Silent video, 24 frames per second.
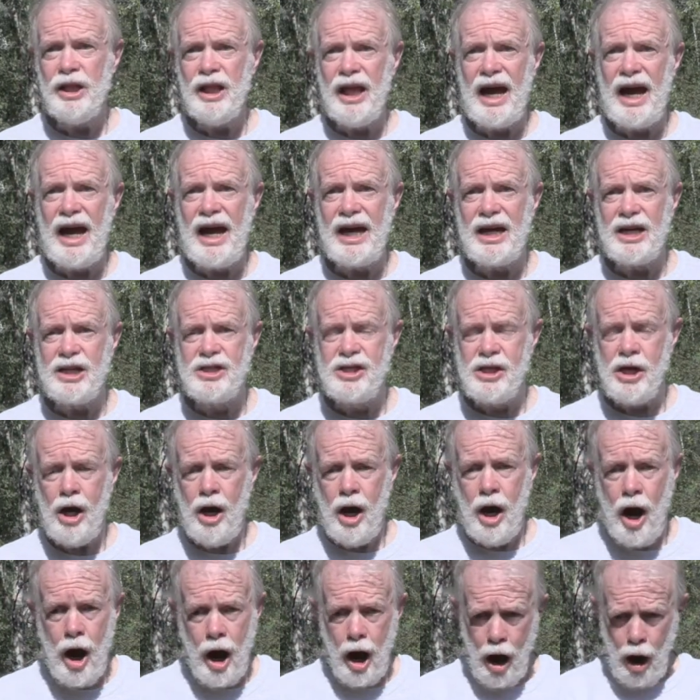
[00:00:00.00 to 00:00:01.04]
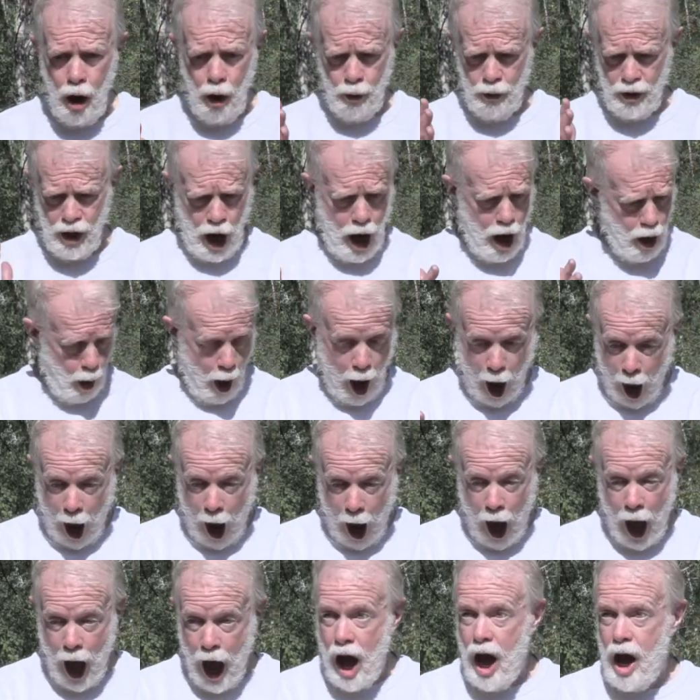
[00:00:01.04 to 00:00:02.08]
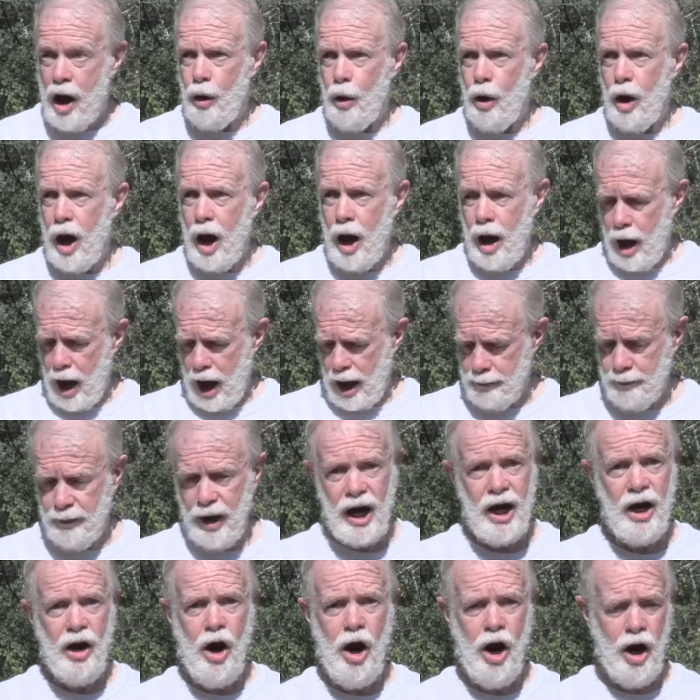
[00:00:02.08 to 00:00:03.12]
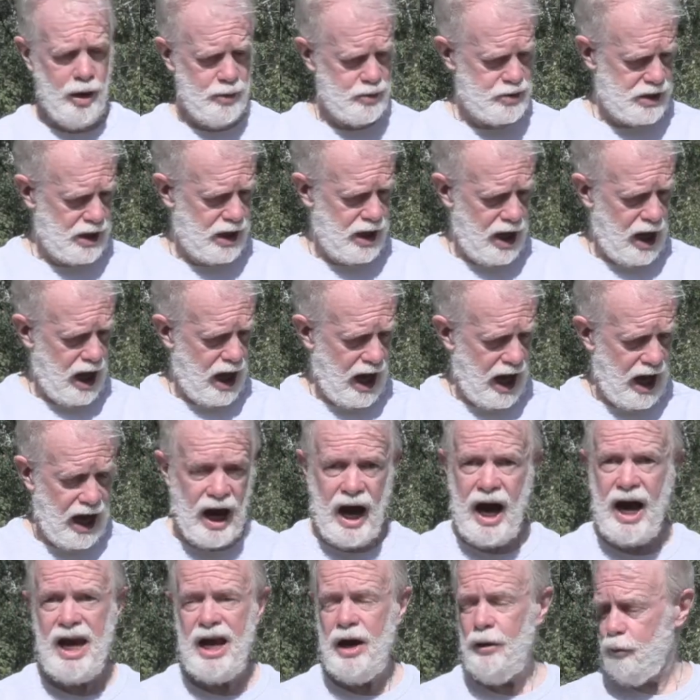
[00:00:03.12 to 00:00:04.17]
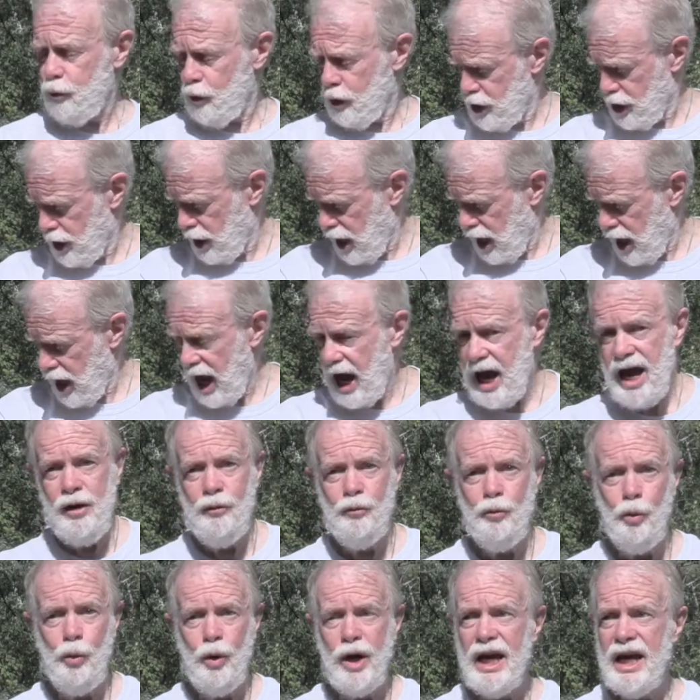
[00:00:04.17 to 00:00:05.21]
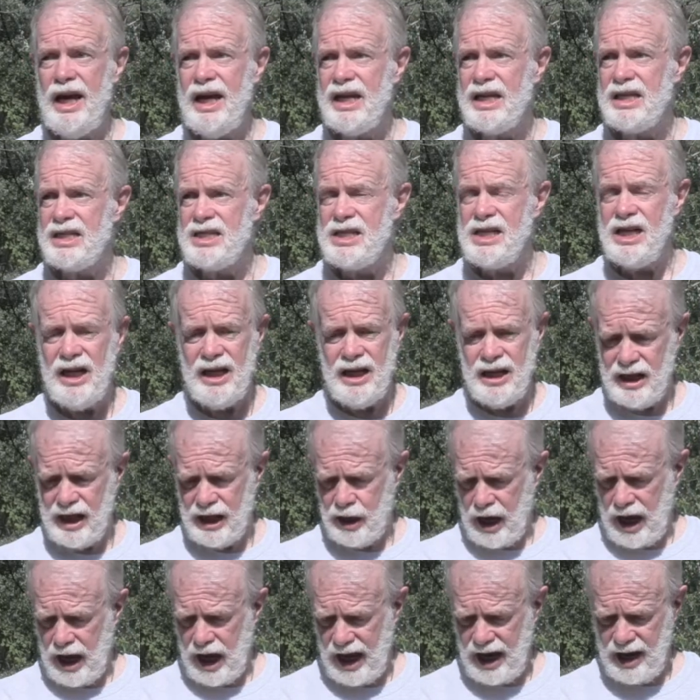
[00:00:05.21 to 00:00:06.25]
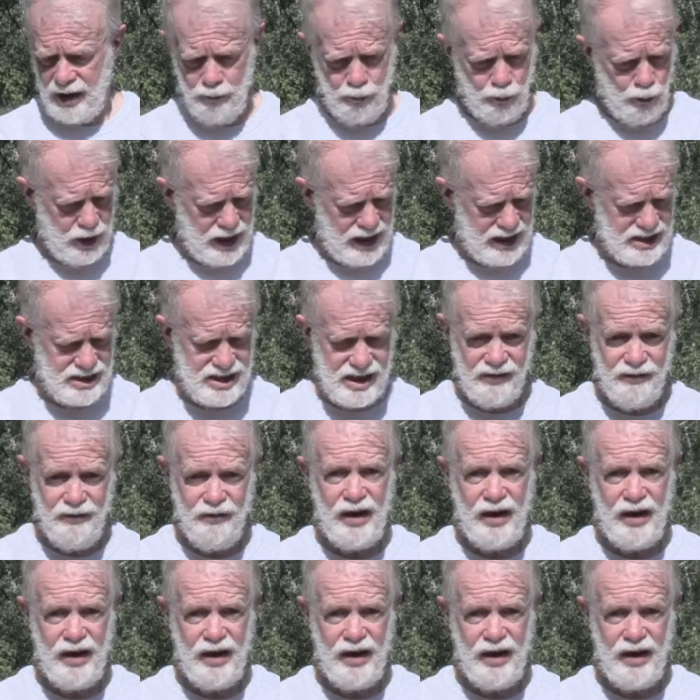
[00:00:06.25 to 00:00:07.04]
legs. Oh no! And my arms. I have wings. I have wings and